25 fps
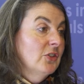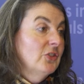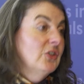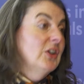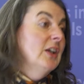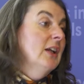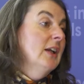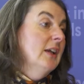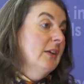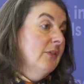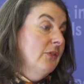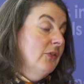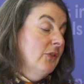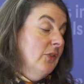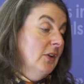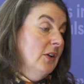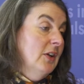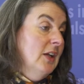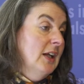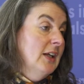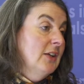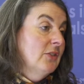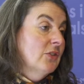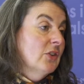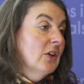she
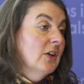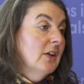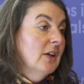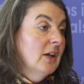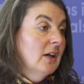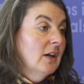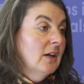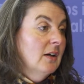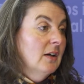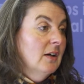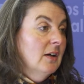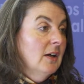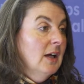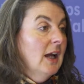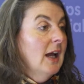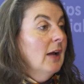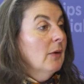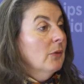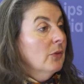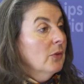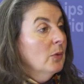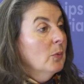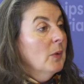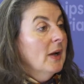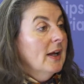leads on our
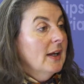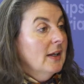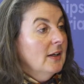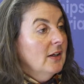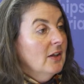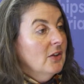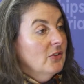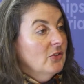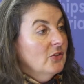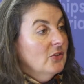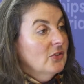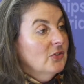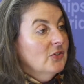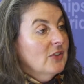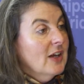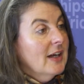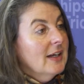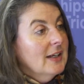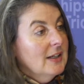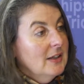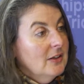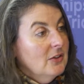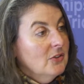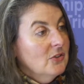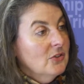health awareness
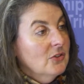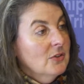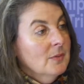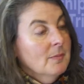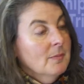days.